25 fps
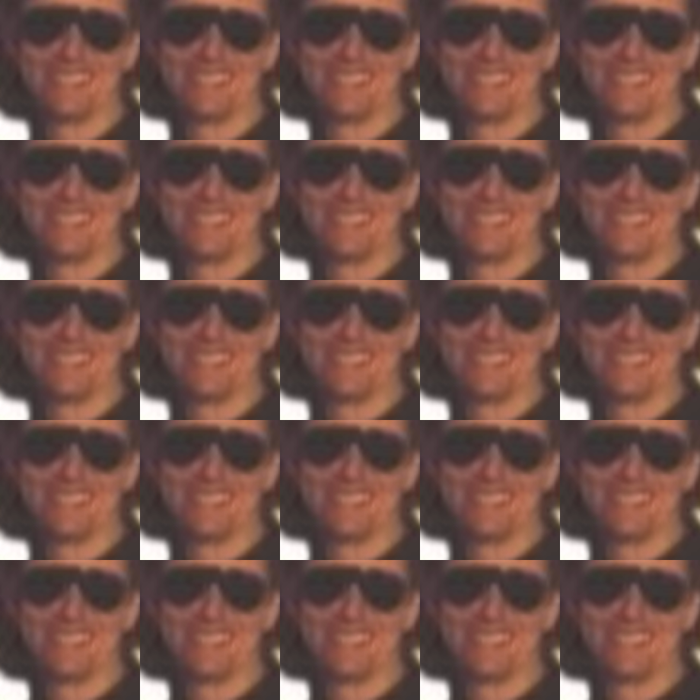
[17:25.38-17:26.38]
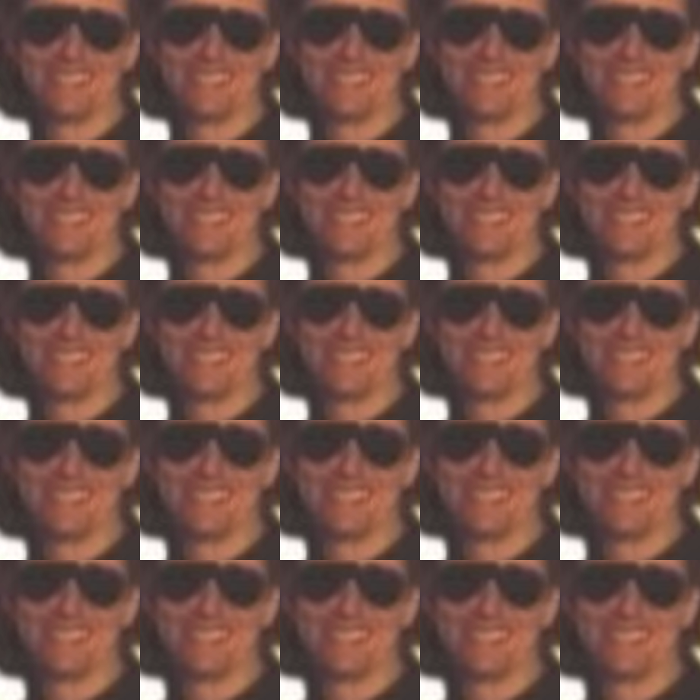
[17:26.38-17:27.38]

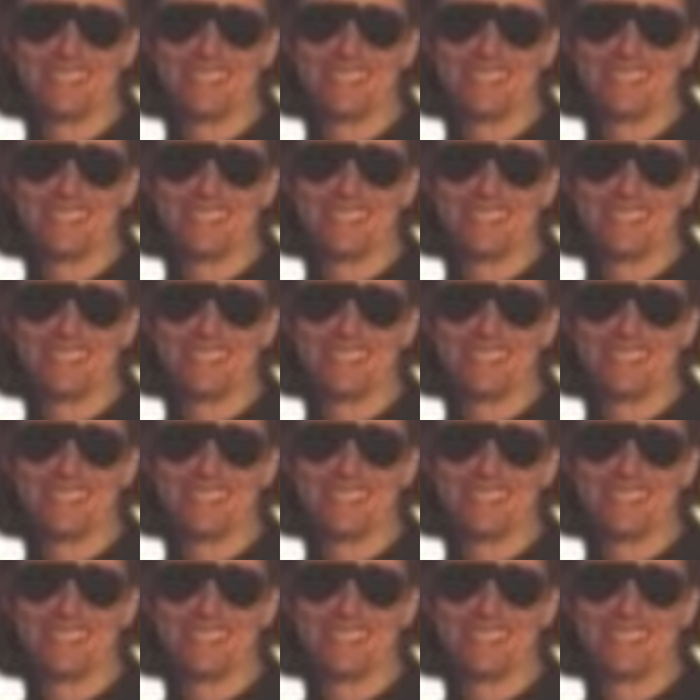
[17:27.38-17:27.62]
Nobody speaks.